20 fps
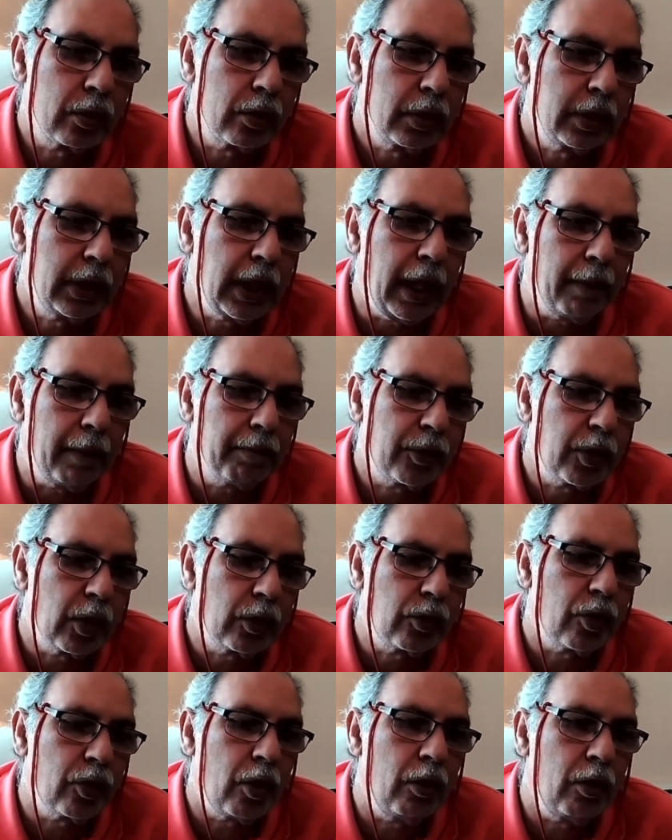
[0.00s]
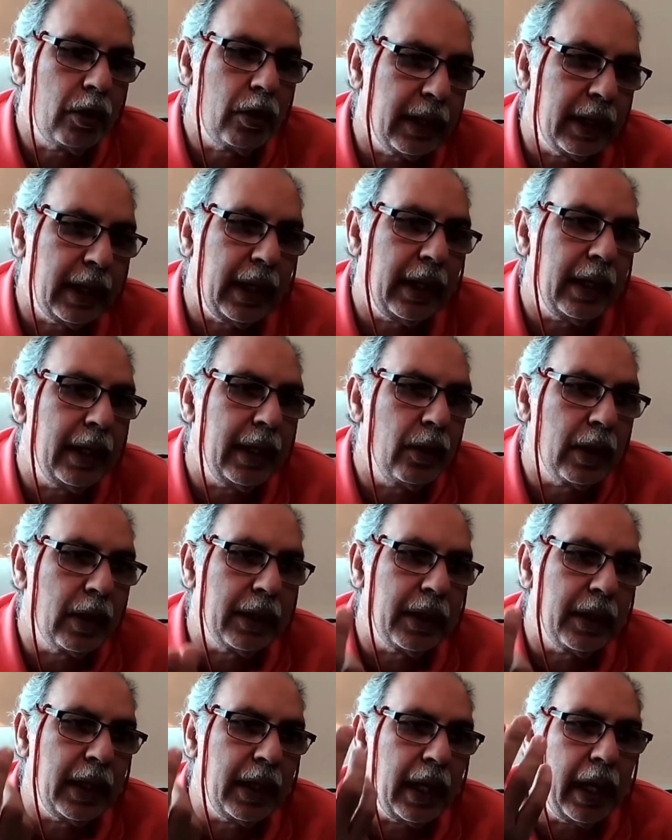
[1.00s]
Yeah. So look at
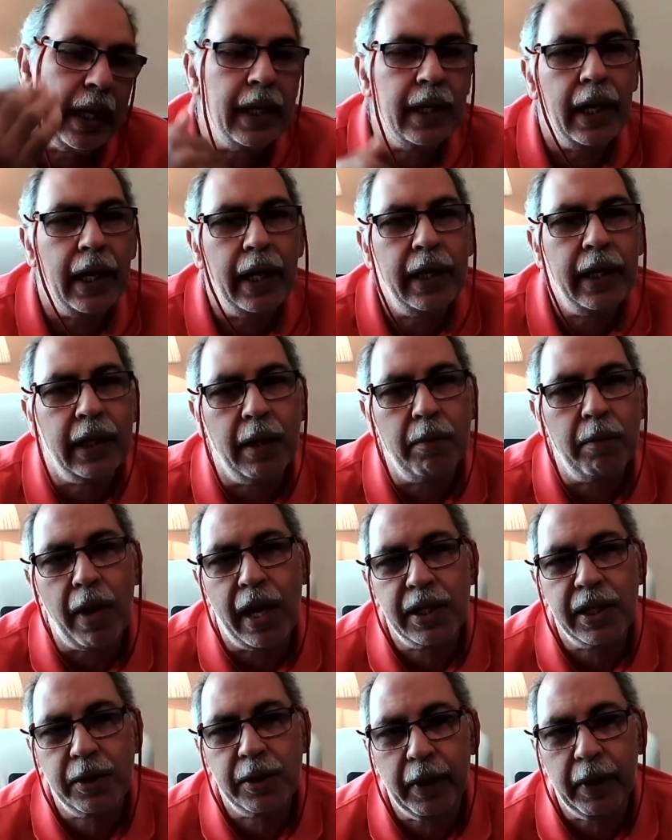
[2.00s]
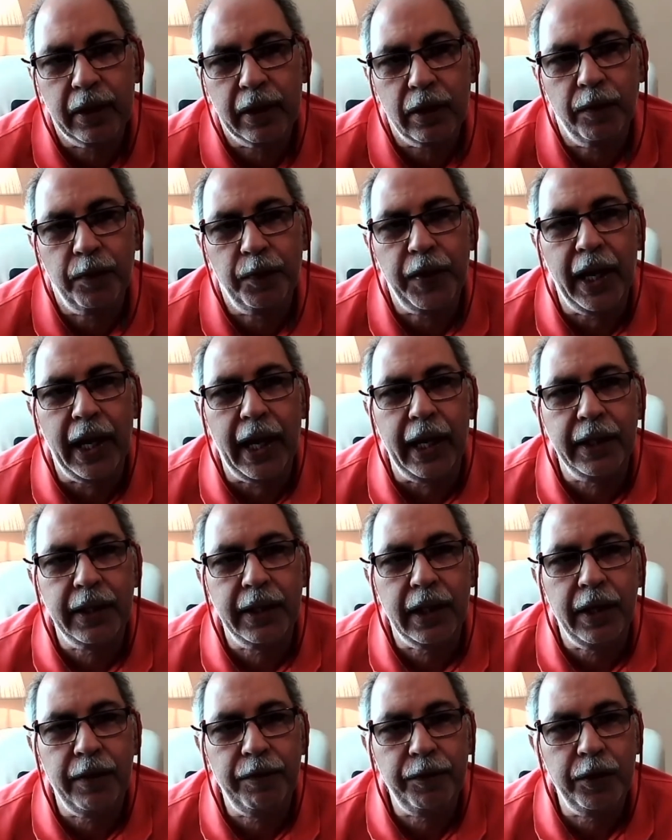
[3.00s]
the income aspect of that.
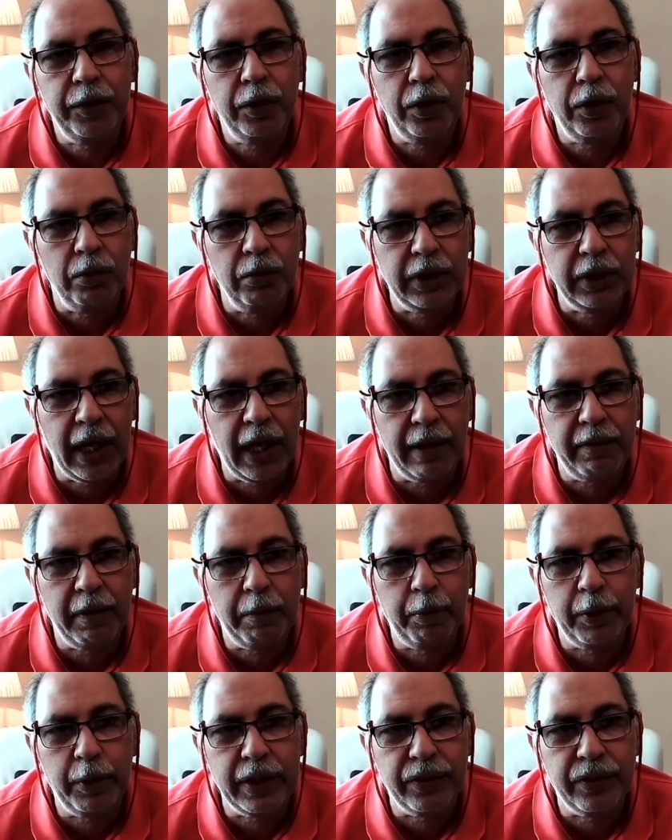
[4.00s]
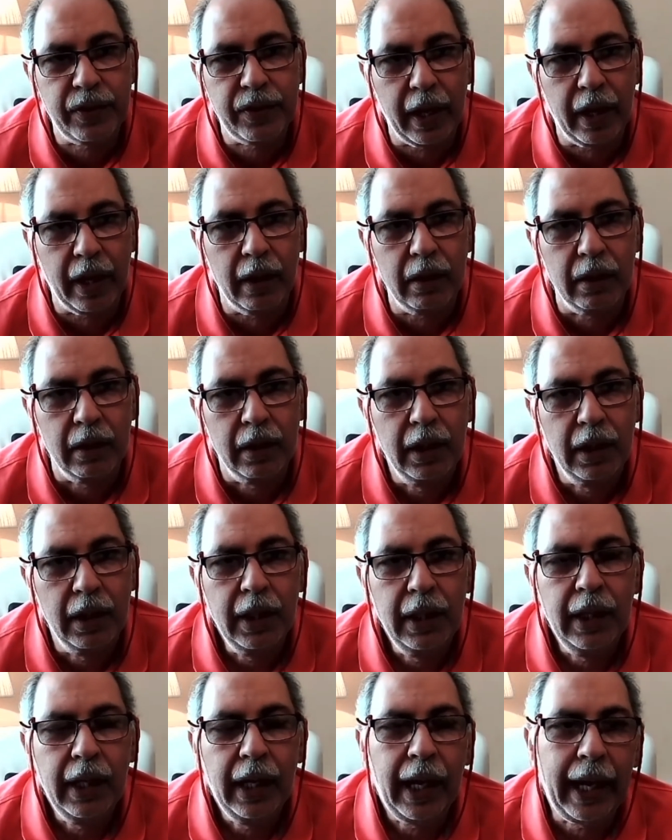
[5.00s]
If you don't have a pre-sale,
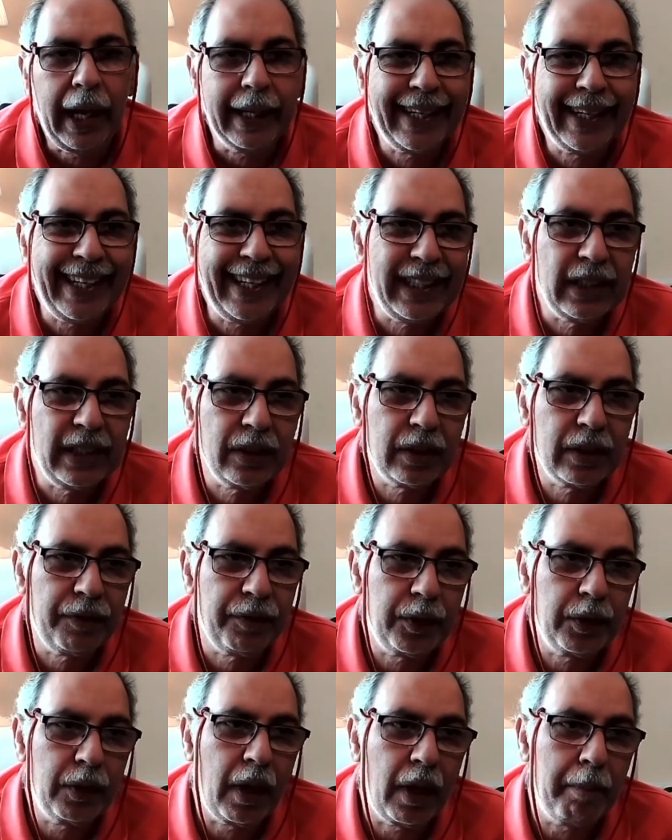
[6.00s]
at least if you are